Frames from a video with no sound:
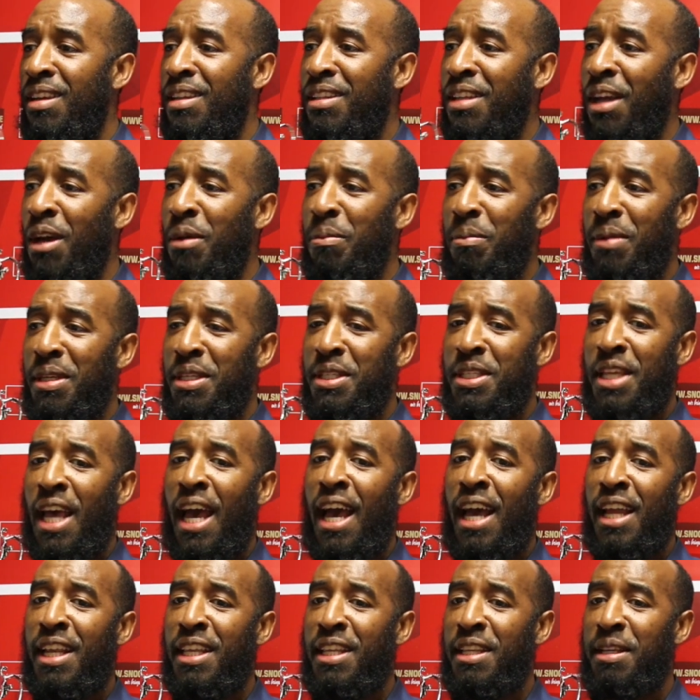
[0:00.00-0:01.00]
don't be
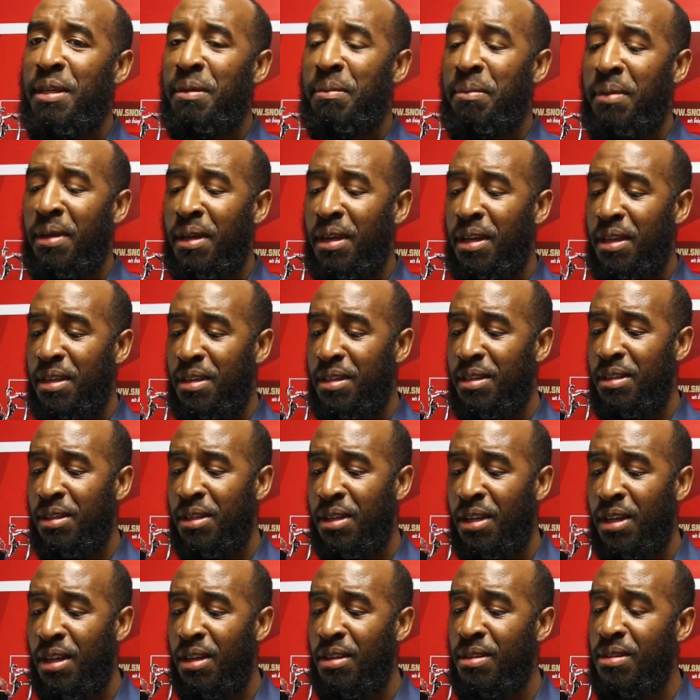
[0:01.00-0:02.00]
sad, but,
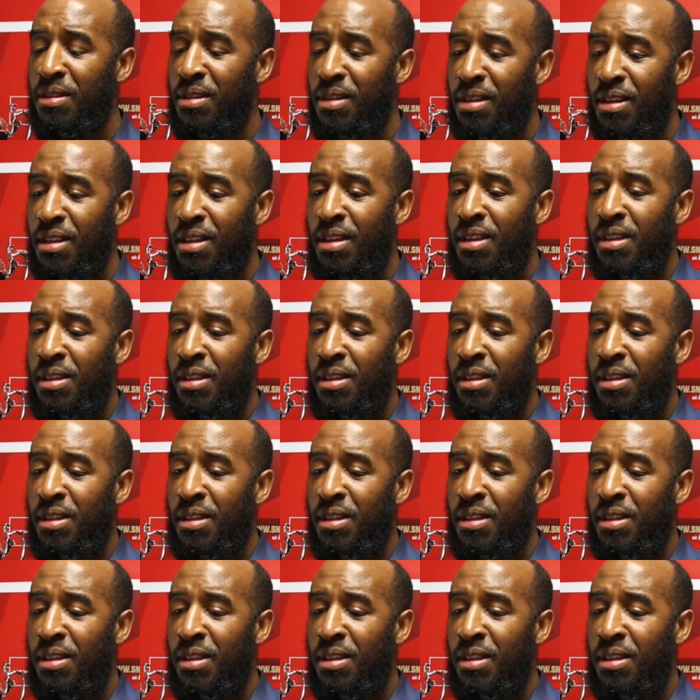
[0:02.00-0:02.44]
you know,